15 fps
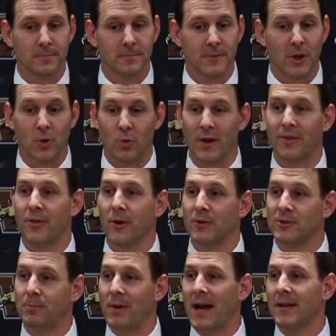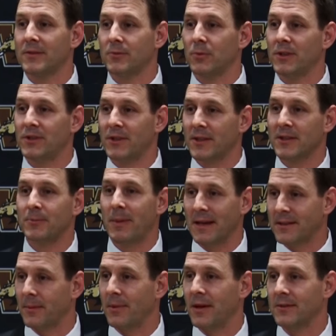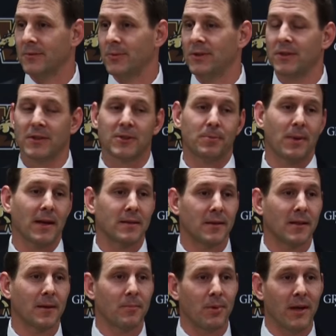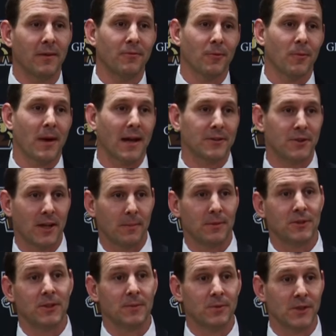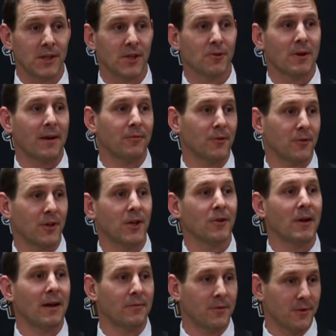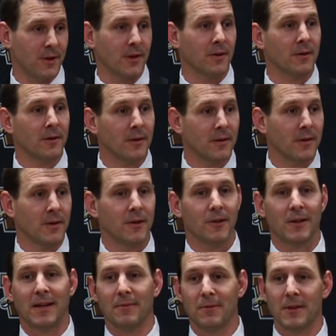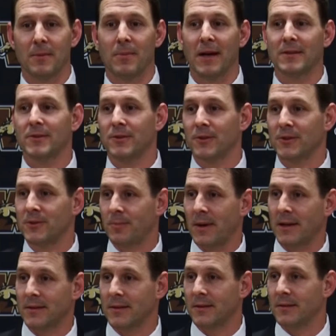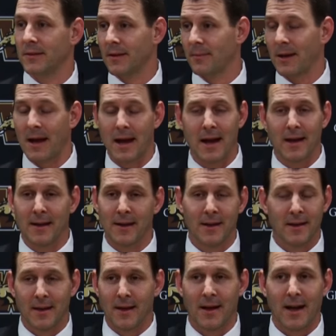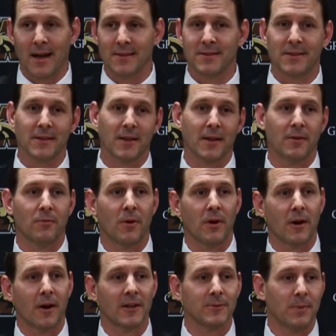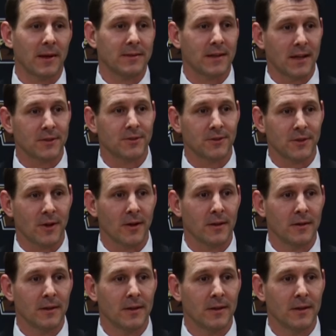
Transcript: You know, with those best, we should expect the best. We should expect to compete for MAC championships year after year after year. You're given the best, you're expected. I mean, high ceiling of what our expectations are.